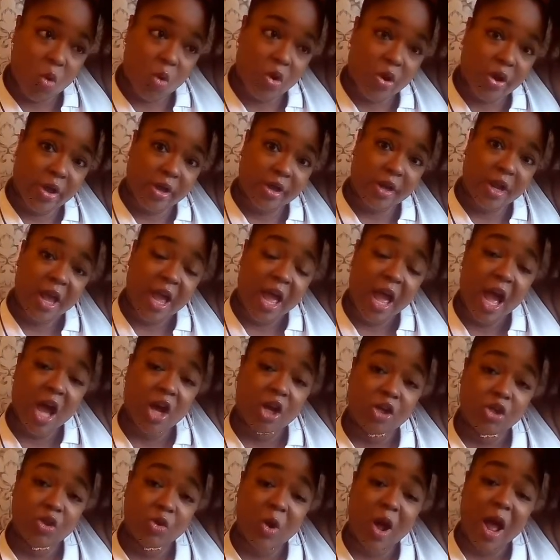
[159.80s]
on
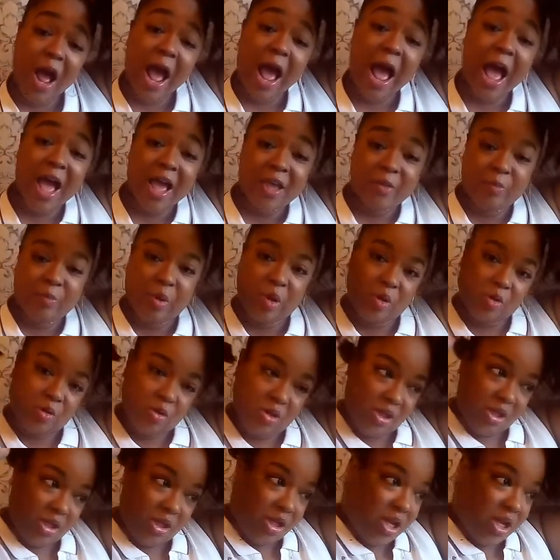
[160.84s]
how to do a high
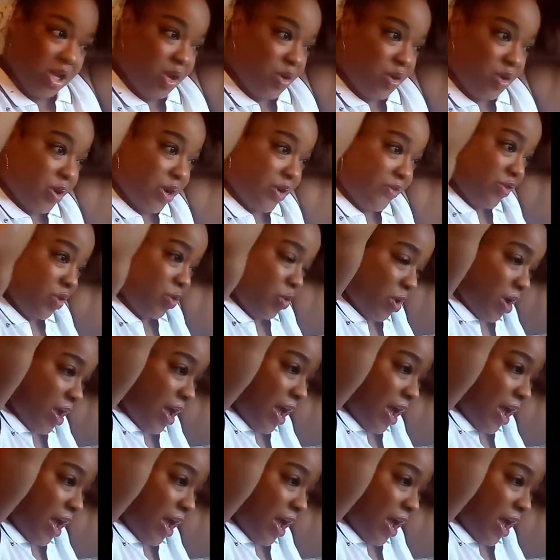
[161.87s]
pony. Whenever you